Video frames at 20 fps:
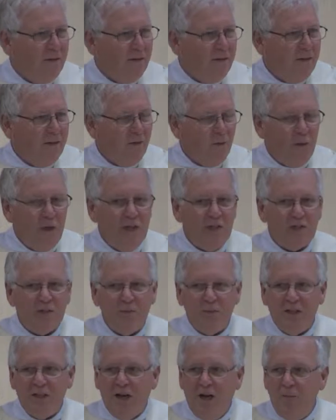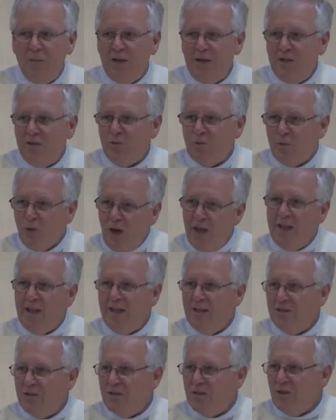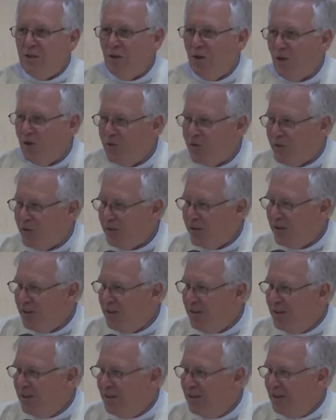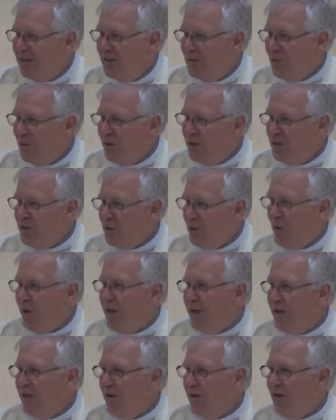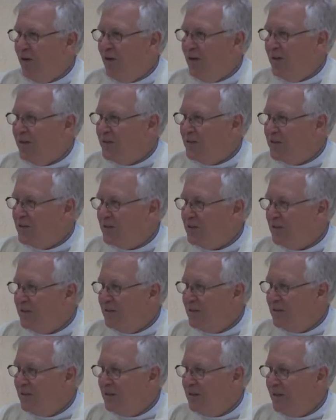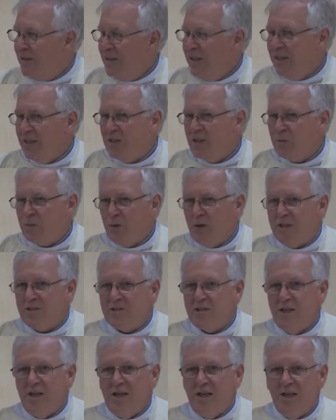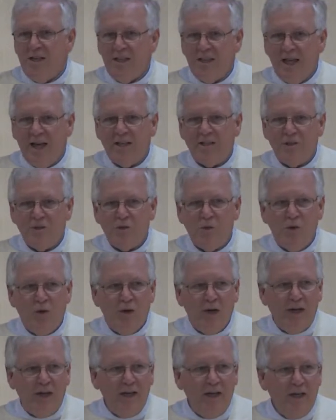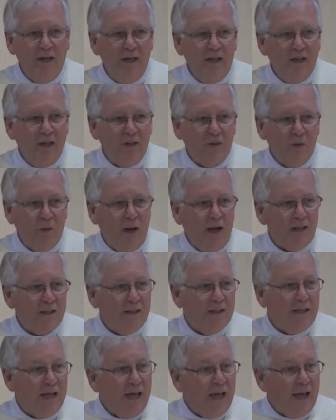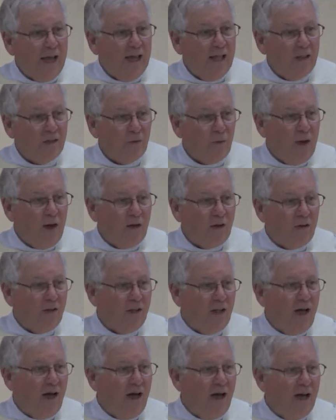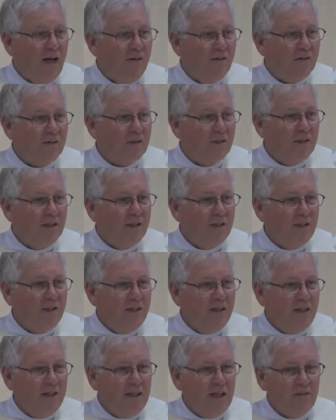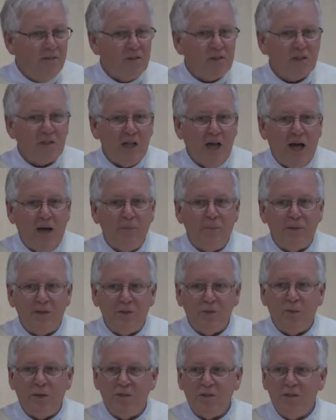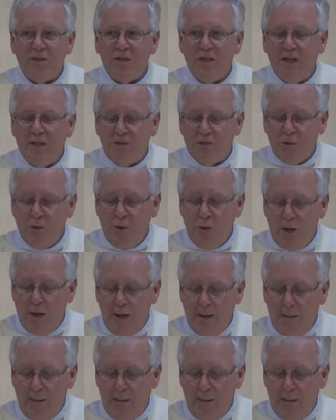We should be coming running to the altar with joy in our hearts and expressing that joy throughout the day, throughout our lives, and never stop expressing that joy.